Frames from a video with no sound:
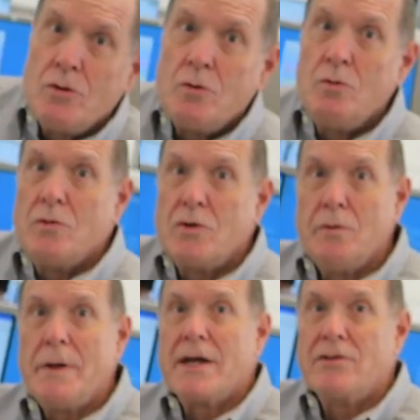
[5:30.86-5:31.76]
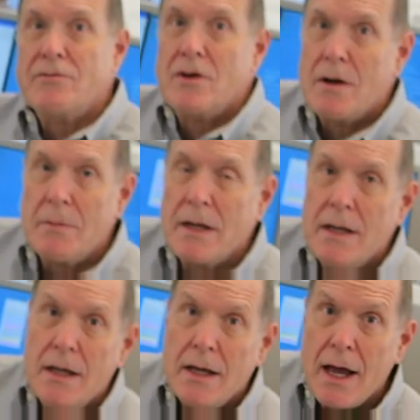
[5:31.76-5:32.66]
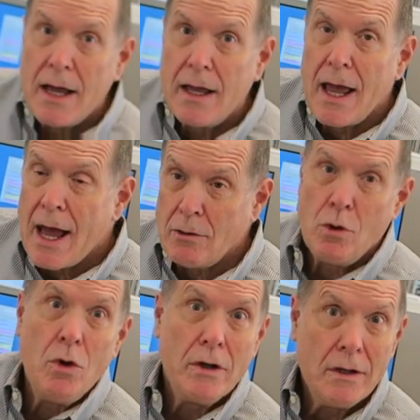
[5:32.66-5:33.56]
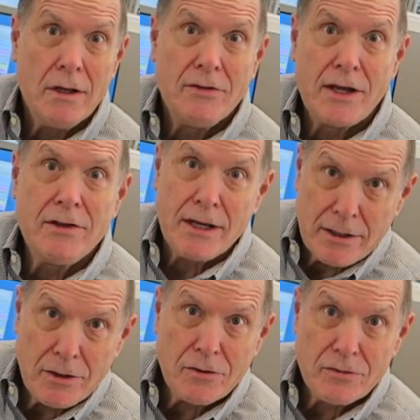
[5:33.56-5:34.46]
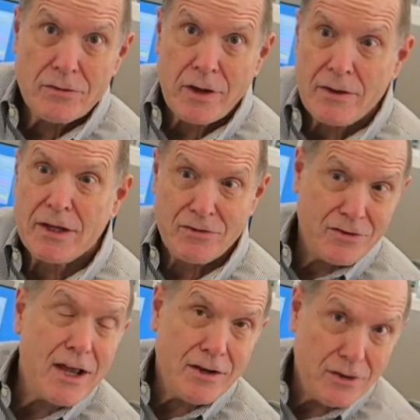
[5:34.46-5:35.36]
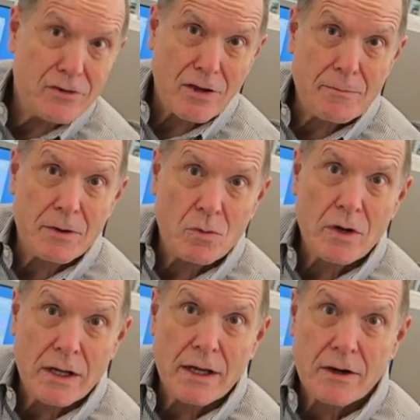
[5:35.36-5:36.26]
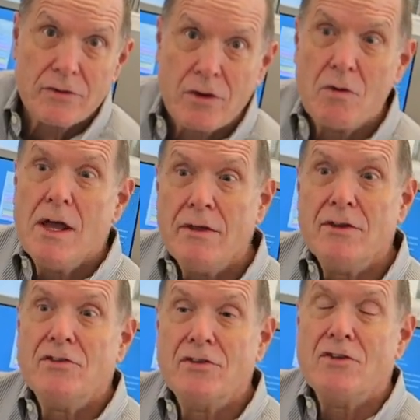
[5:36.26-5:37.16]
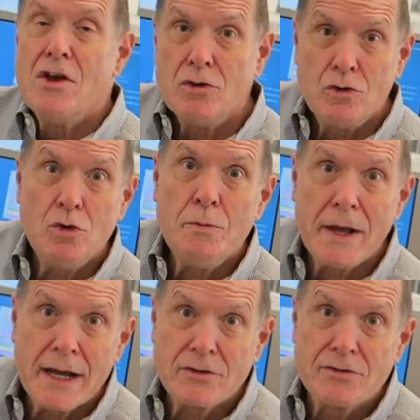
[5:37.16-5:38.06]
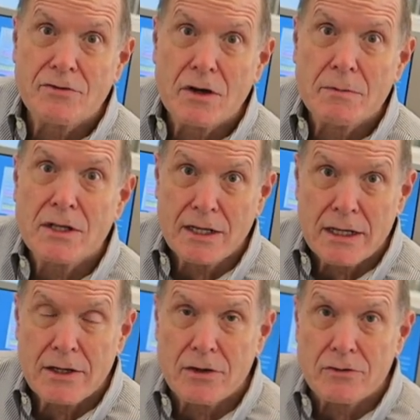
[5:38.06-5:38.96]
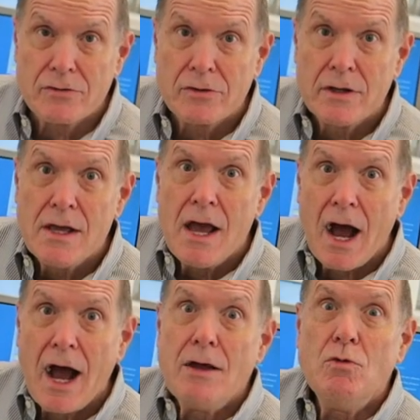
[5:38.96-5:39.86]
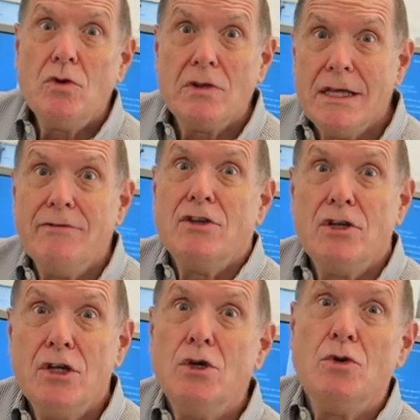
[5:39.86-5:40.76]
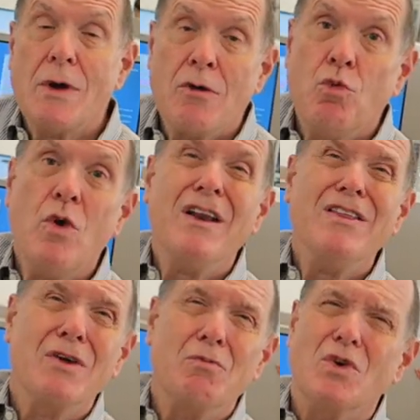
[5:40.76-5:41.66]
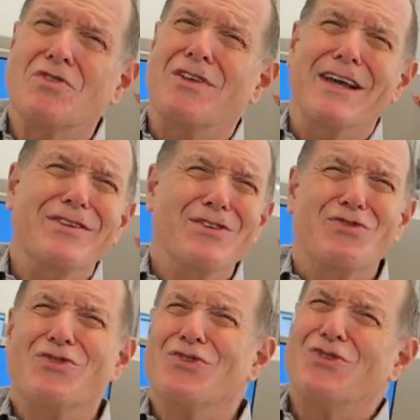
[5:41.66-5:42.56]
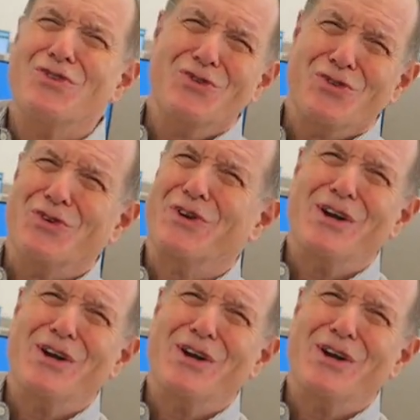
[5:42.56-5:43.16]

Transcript: two two packets of gum and how long? Is that ten years? I think it's ten years I've been working here. So this is two packets of gum in ten years. I will leave it to you. And one of them was like this dessert